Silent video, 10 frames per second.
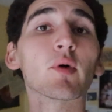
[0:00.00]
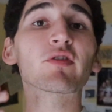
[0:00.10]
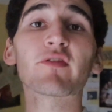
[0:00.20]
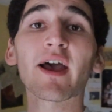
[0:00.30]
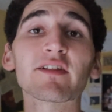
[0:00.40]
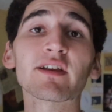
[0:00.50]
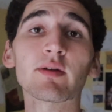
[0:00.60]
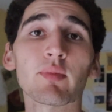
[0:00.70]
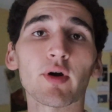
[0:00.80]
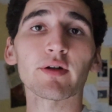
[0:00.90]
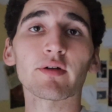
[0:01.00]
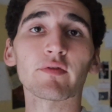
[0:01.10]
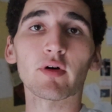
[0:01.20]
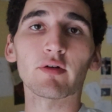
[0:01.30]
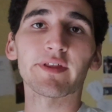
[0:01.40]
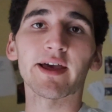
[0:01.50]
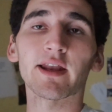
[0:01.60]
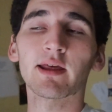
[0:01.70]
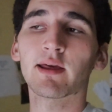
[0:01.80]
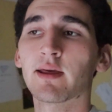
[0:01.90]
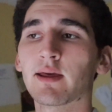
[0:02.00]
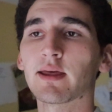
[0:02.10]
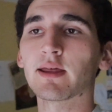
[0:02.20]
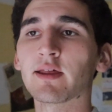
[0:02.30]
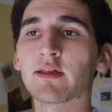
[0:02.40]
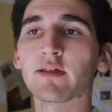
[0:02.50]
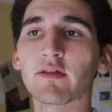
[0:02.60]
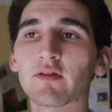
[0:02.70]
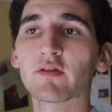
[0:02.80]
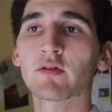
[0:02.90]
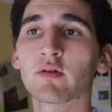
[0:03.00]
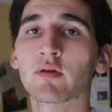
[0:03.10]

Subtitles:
most fascinating part of all of that is